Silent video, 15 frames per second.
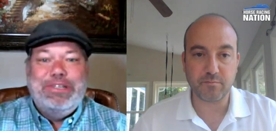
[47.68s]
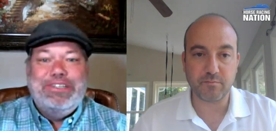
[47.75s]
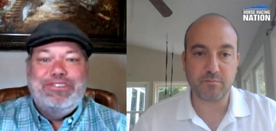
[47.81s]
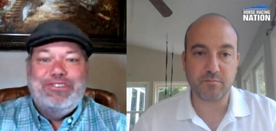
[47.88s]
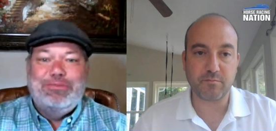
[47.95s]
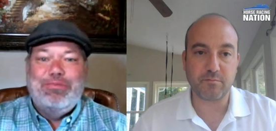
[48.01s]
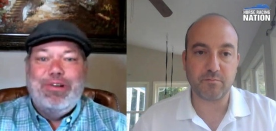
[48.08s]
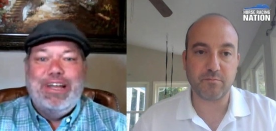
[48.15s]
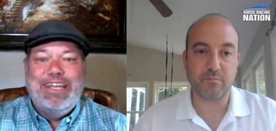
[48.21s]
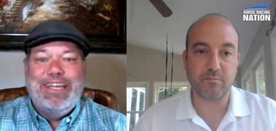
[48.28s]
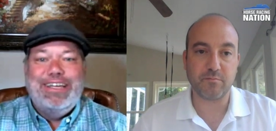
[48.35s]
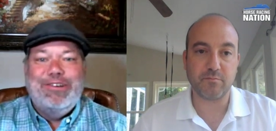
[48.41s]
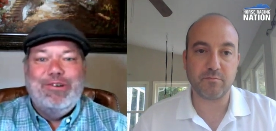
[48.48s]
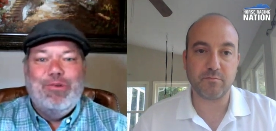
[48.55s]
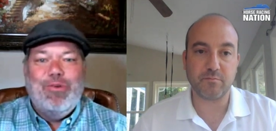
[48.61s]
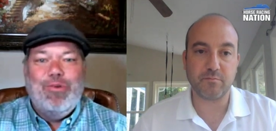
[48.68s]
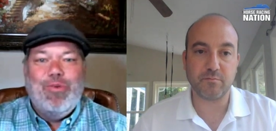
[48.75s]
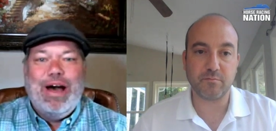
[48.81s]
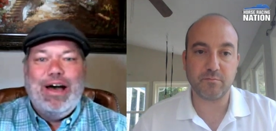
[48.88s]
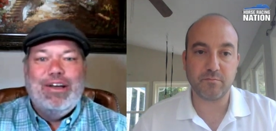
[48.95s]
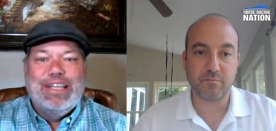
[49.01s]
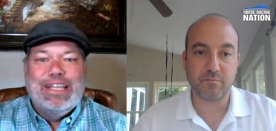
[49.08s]
Speaker 1: be spreading
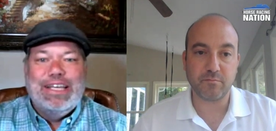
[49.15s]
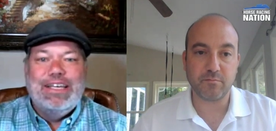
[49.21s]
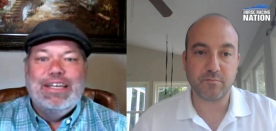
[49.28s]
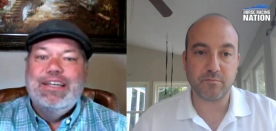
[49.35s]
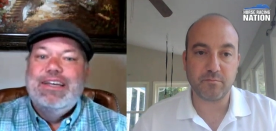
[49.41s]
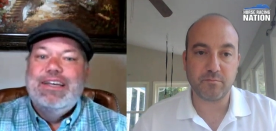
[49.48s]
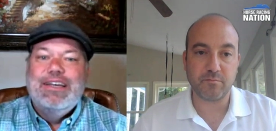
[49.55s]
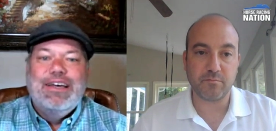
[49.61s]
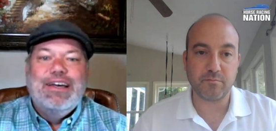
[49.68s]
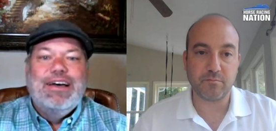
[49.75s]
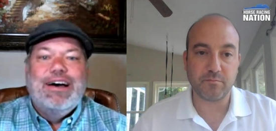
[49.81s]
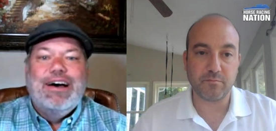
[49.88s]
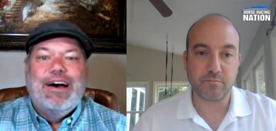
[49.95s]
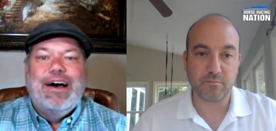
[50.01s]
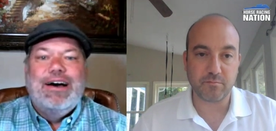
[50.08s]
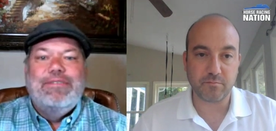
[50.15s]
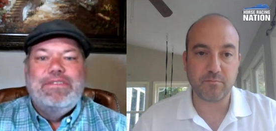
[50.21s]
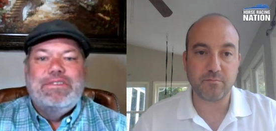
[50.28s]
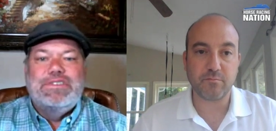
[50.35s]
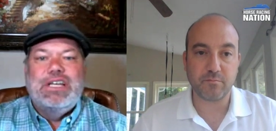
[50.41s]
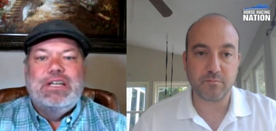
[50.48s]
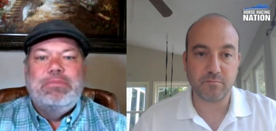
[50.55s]
wildly. Um,
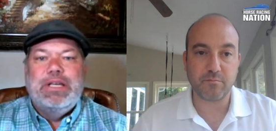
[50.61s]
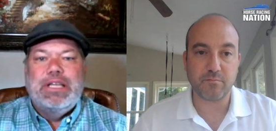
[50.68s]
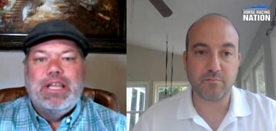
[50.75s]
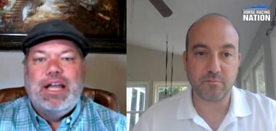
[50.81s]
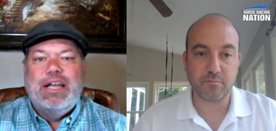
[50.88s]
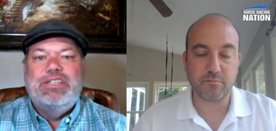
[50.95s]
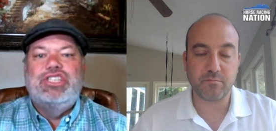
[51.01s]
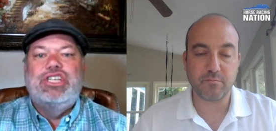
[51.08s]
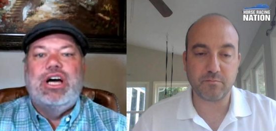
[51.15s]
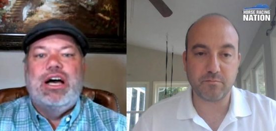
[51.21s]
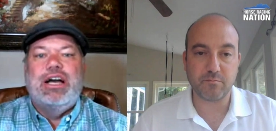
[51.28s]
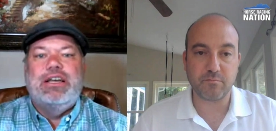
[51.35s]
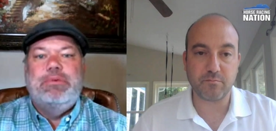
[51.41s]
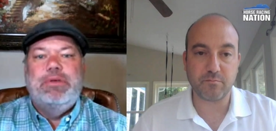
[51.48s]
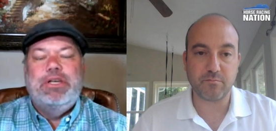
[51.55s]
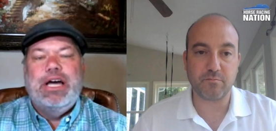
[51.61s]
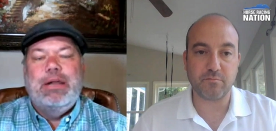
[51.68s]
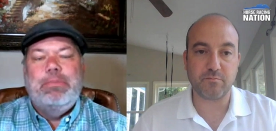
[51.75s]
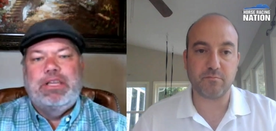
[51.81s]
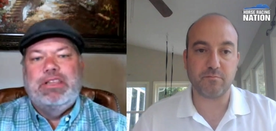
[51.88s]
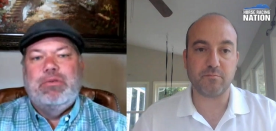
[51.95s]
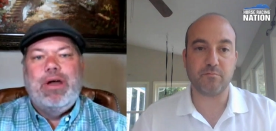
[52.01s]
there's going to be a lot of chalk, but you got to
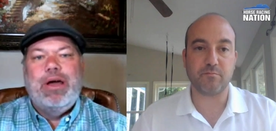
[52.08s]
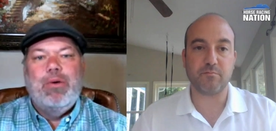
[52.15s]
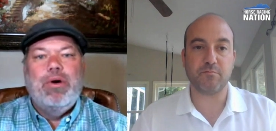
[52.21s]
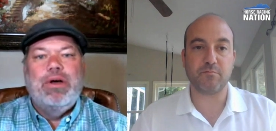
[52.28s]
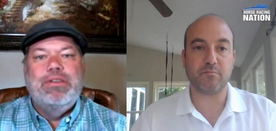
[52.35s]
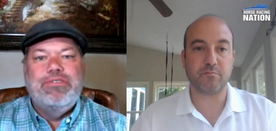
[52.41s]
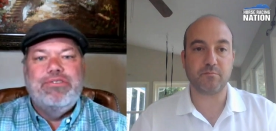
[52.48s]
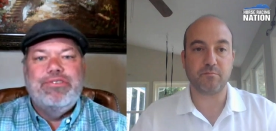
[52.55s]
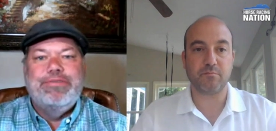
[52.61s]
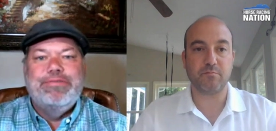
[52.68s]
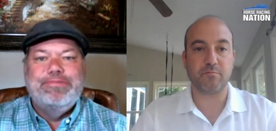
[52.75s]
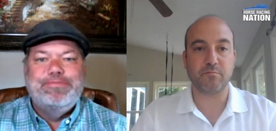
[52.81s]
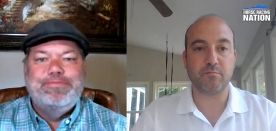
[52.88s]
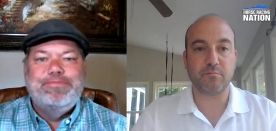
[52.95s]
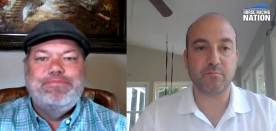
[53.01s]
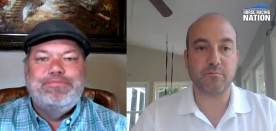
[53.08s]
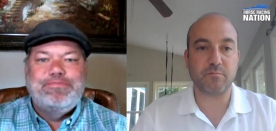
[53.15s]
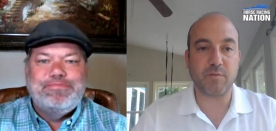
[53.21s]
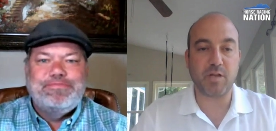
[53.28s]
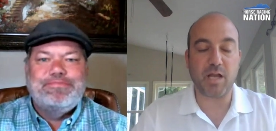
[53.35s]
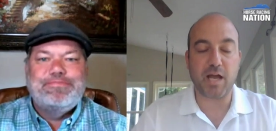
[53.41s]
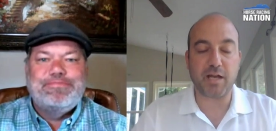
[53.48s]
pick the right ones.
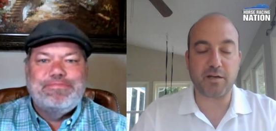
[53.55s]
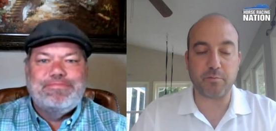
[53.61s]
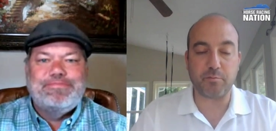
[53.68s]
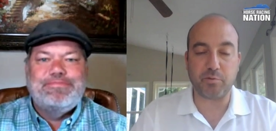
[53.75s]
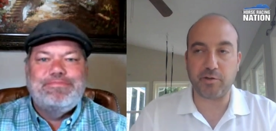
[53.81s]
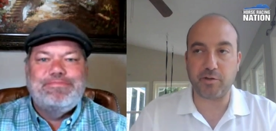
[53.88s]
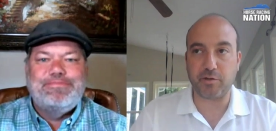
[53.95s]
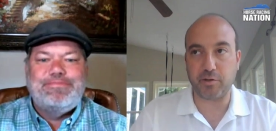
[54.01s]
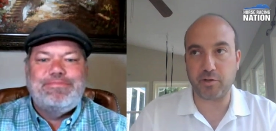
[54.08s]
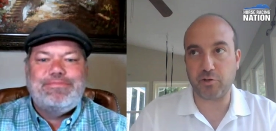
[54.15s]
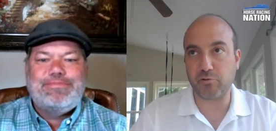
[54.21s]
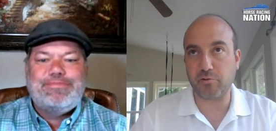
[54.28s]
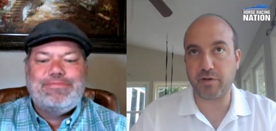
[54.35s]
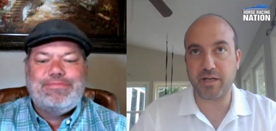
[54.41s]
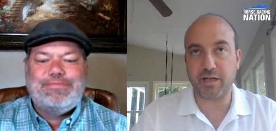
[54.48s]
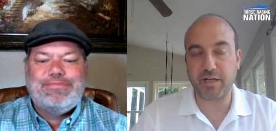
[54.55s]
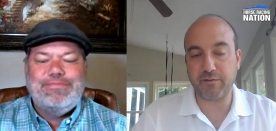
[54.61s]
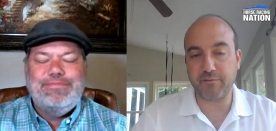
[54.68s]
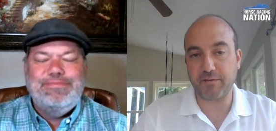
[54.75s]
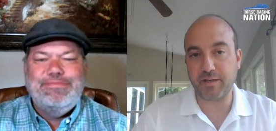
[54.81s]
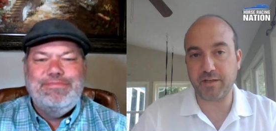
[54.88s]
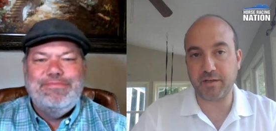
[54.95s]
Speaker 2: Yeah, I completely agree. And
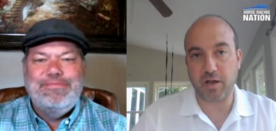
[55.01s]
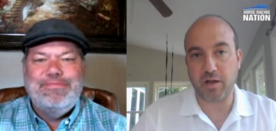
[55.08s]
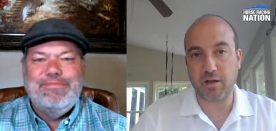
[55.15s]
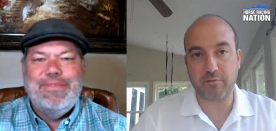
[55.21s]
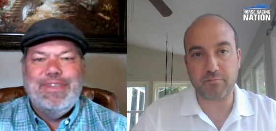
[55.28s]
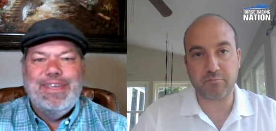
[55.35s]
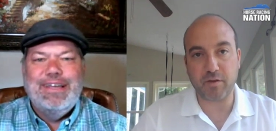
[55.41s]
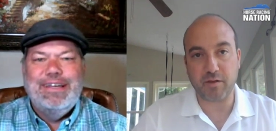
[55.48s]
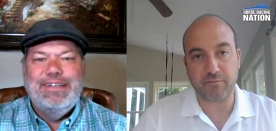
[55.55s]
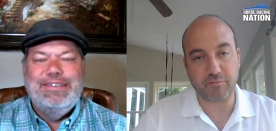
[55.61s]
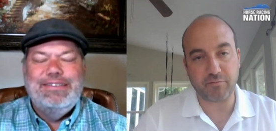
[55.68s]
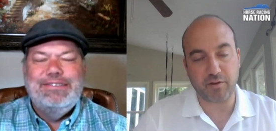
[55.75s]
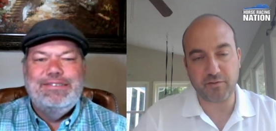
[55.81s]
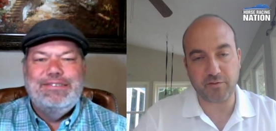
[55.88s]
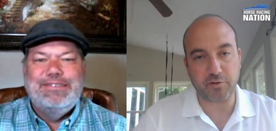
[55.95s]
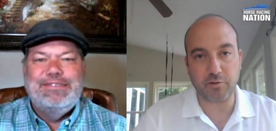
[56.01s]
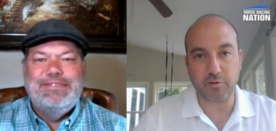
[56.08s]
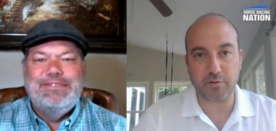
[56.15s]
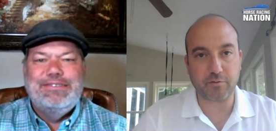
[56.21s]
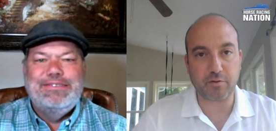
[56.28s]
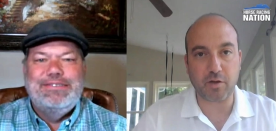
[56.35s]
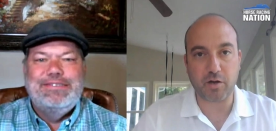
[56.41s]
even uh, I've listened to
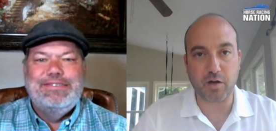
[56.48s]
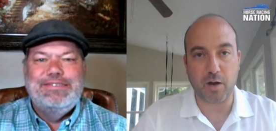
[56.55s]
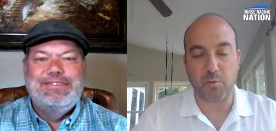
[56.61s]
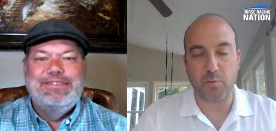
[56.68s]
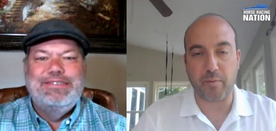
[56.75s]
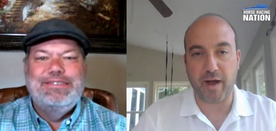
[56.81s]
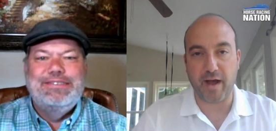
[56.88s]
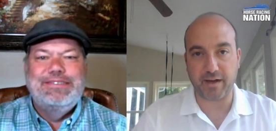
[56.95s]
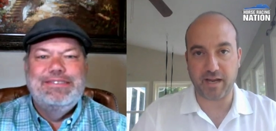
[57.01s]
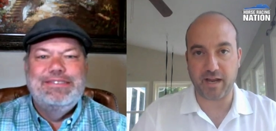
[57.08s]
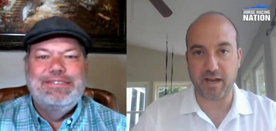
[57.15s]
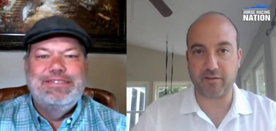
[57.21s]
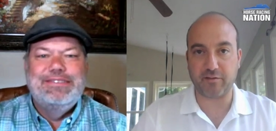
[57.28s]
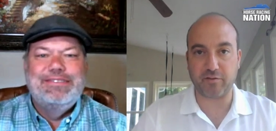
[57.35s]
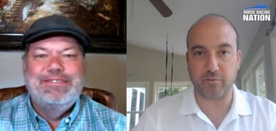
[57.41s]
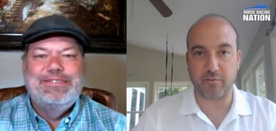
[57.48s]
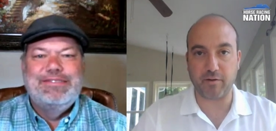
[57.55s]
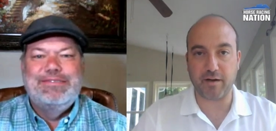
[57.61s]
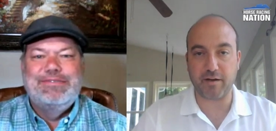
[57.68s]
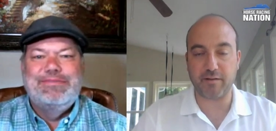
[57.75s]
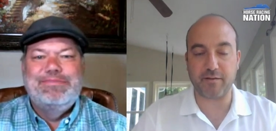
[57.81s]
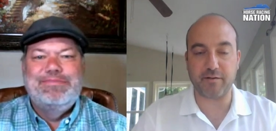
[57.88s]
a couple podcasts
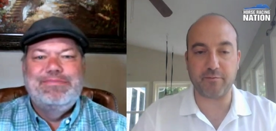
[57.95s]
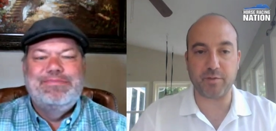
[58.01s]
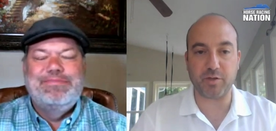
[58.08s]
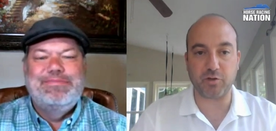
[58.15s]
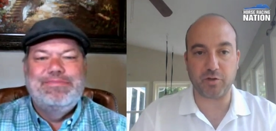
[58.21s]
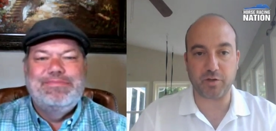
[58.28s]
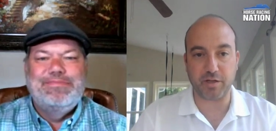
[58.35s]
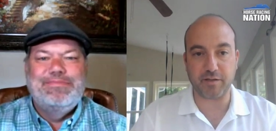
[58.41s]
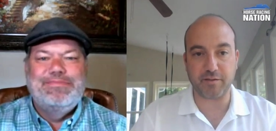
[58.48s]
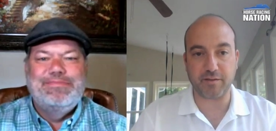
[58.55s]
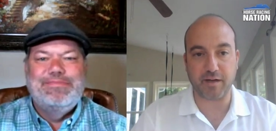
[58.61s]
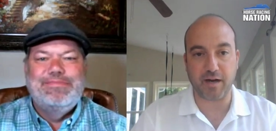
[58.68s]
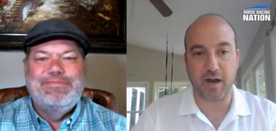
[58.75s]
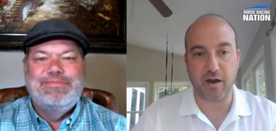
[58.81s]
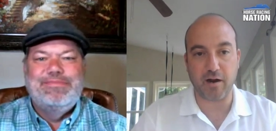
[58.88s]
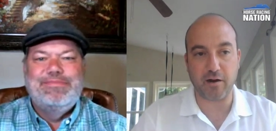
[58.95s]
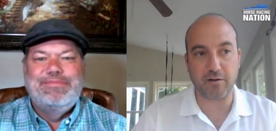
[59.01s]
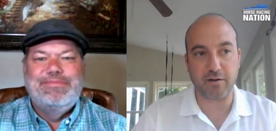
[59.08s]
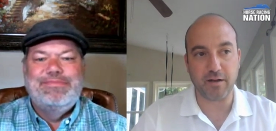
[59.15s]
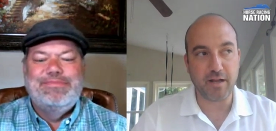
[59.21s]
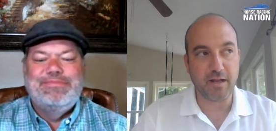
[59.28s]
already that have been looking at the card,